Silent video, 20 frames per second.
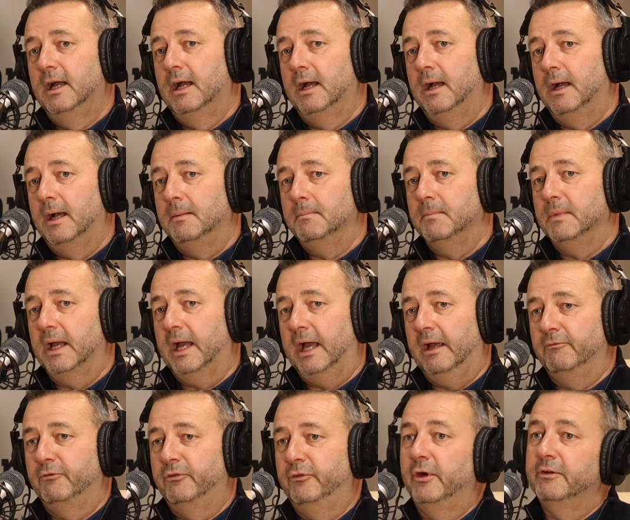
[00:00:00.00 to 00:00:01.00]

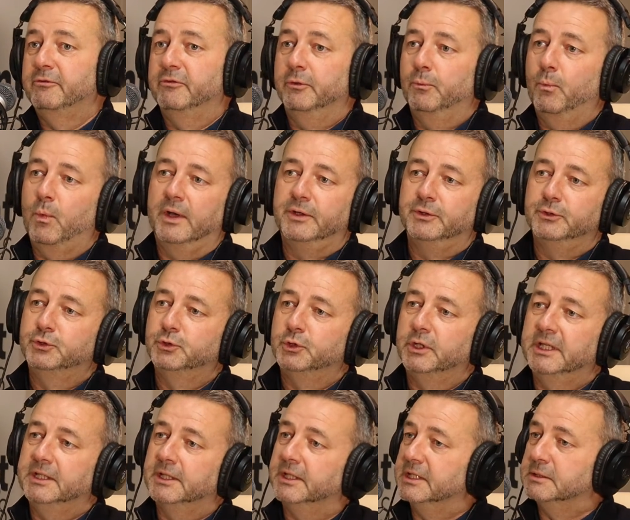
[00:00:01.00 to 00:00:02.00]
And for every one
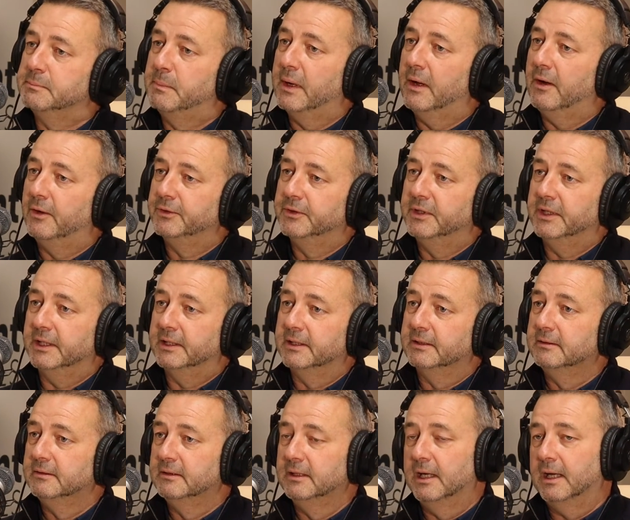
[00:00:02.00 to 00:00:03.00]
tree that is planted,
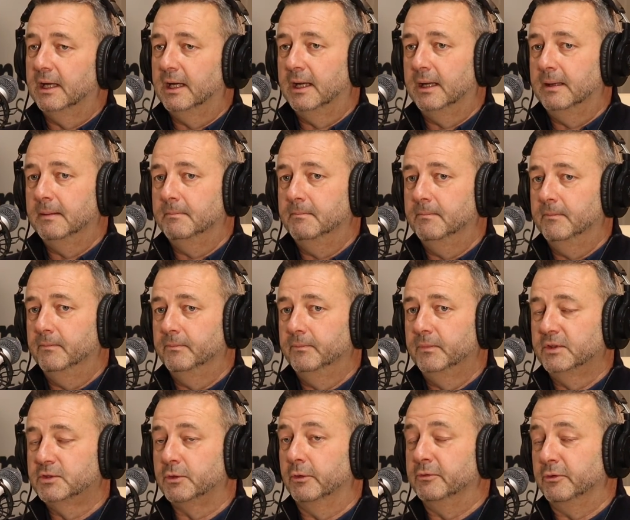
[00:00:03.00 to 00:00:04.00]

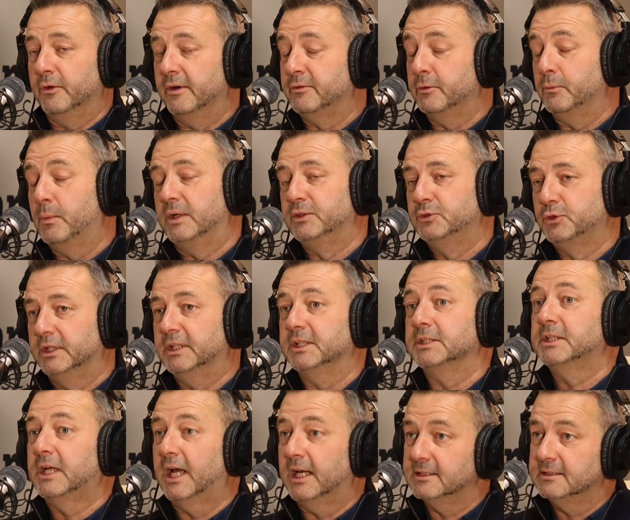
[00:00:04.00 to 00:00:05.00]
for every one tree
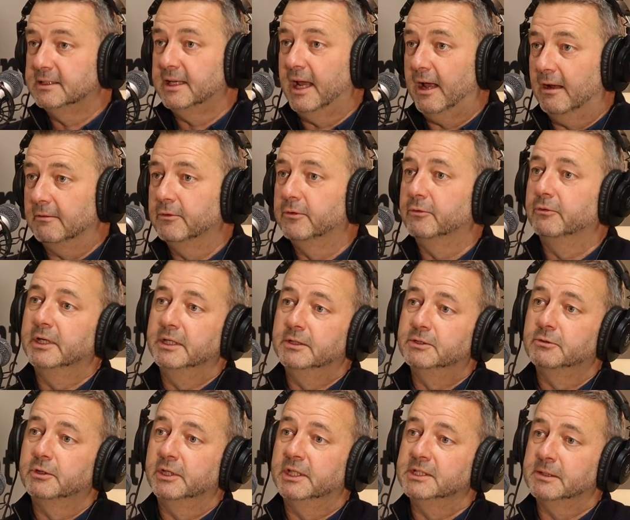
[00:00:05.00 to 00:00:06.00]
that's cut down, 3
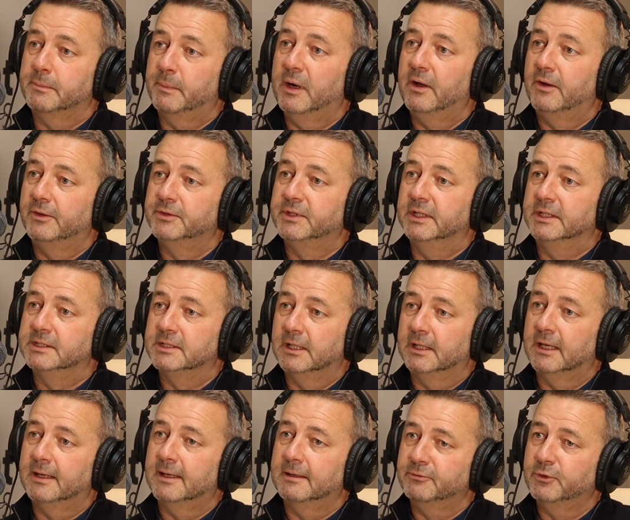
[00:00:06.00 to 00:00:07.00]
trees are planted, so
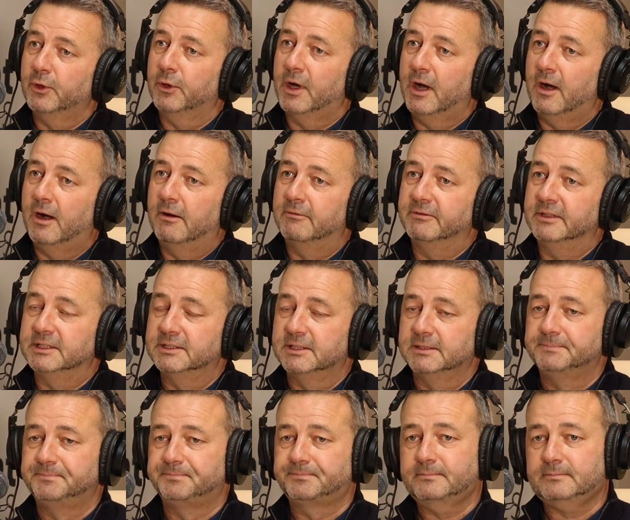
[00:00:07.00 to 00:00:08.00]
that they've got a harvest.
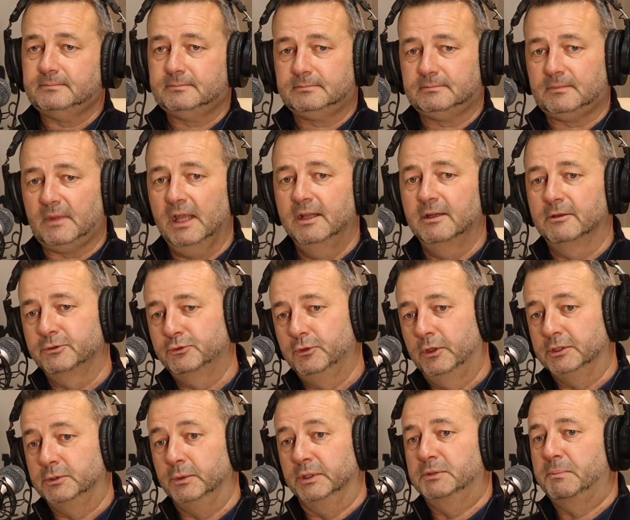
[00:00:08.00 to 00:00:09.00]
And I was
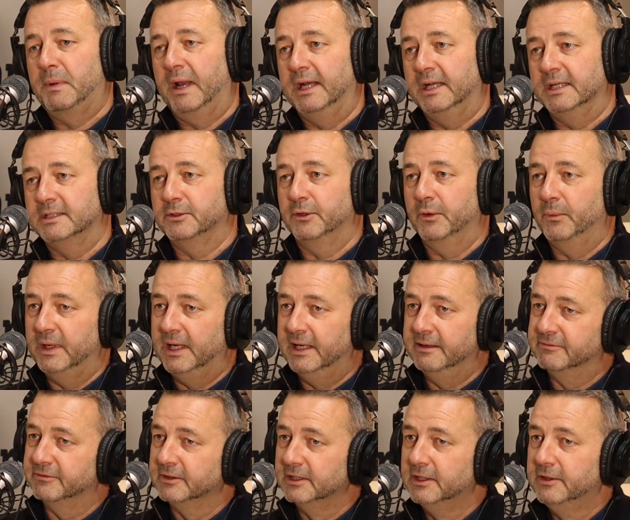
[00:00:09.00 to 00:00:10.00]
trying to explain it to her. We live